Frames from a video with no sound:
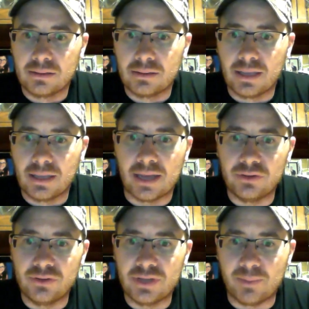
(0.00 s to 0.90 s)
Yeah, I'll
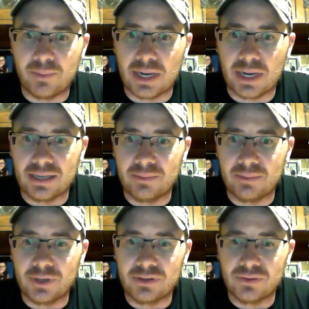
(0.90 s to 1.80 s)
do that, Brecken. I'm
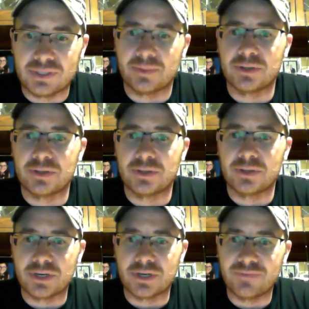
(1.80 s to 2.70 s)
going to do some of those
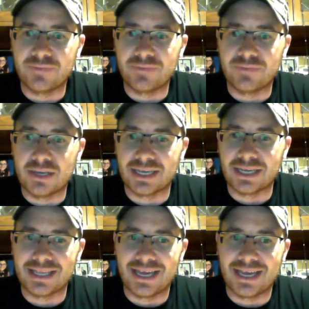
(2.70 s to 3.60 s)
crazy
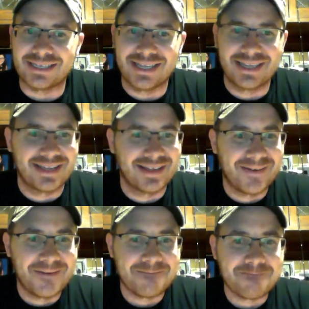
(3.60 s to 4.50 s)
videos like that.
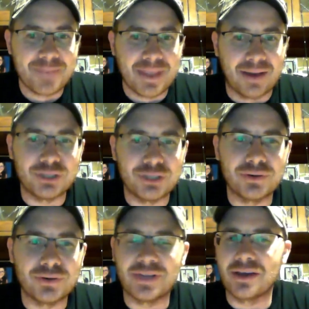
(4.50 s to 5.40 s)
I'm going to do
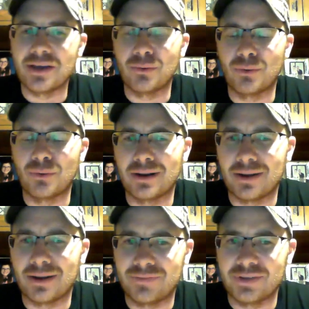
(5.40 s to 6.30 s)
a video where I
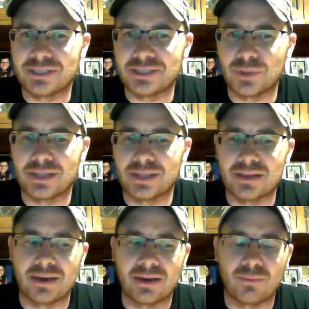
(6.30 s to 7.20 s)
fish with
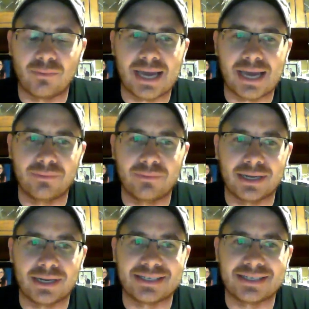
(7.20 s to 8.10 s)
wacky
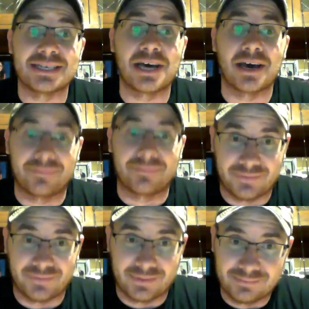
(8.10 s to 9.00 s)
rigged stuff.
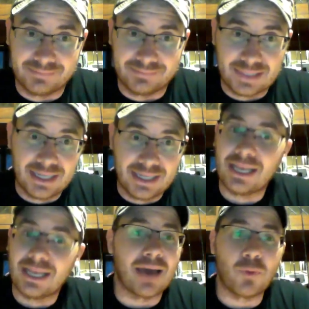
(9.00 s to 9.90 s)

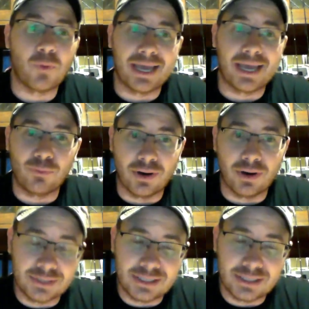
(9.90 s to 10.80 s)
Not wacky
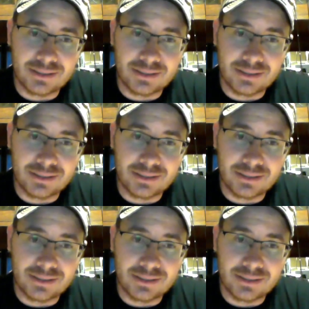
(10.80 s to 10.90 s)
worms.